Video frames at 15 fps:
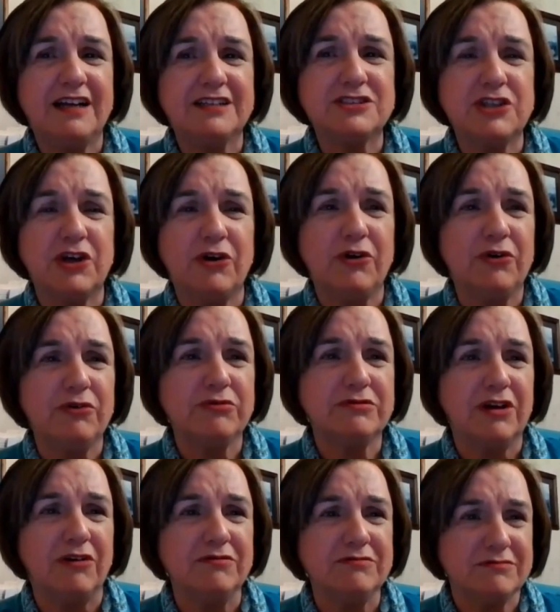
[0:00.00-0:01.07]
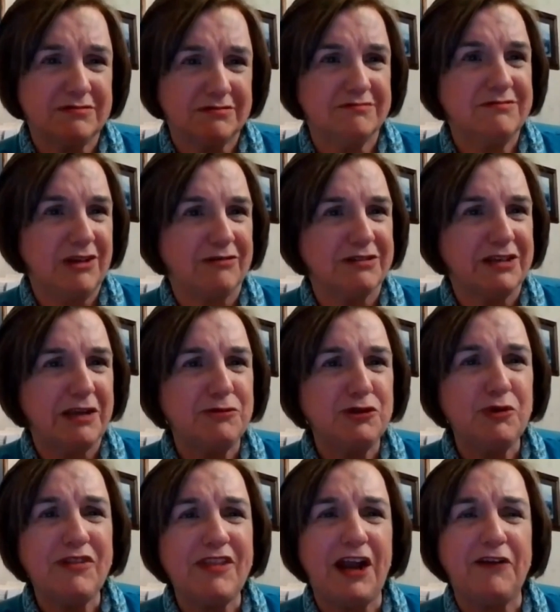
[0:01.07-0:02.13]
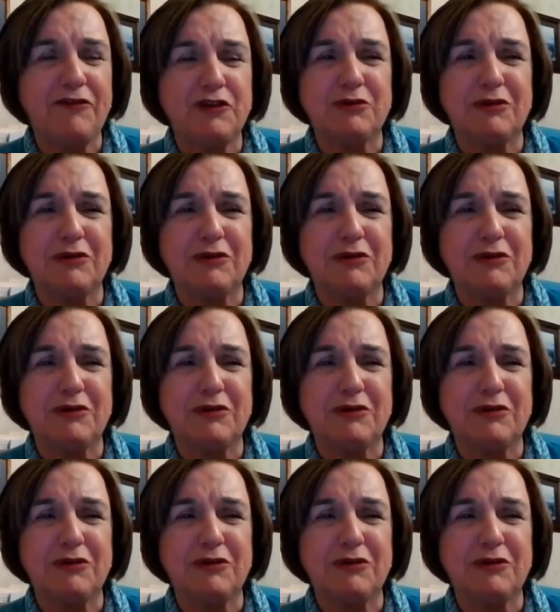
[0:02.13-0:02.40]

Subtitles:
So don't keep doing that